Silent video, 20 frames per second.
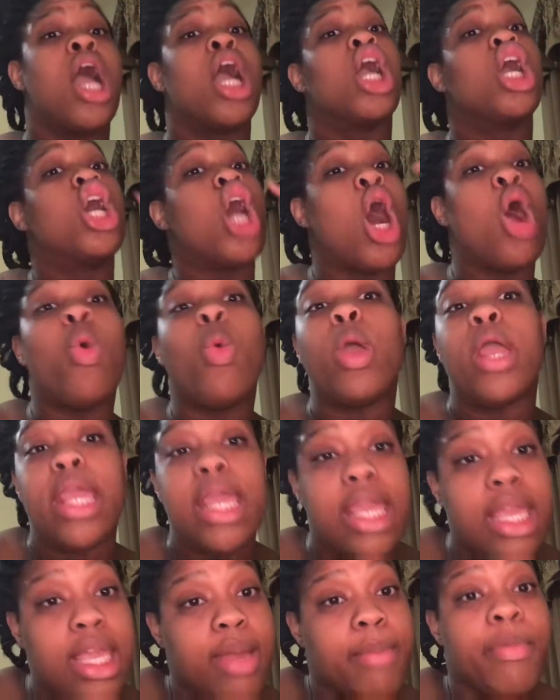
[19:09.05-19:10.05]
go
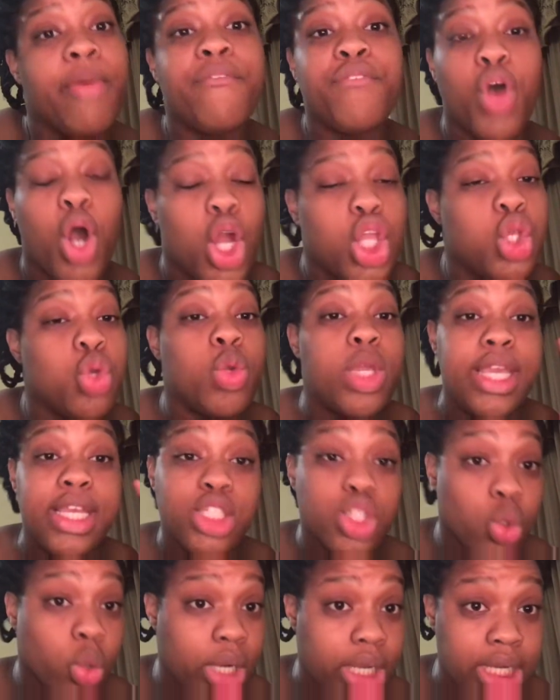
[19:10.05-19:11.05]
eat before you get
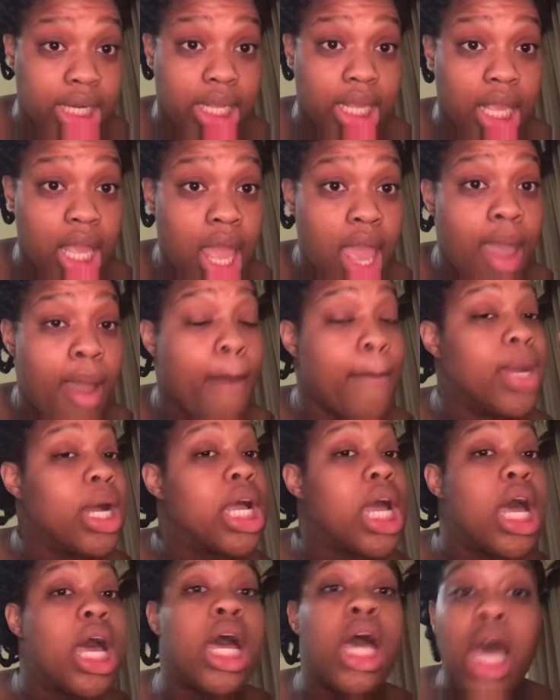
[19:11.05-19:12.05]
treated.
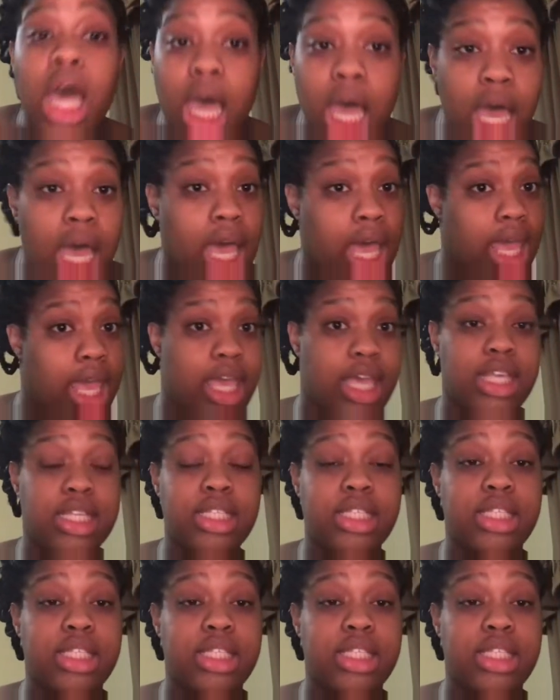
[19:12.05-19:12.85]
Because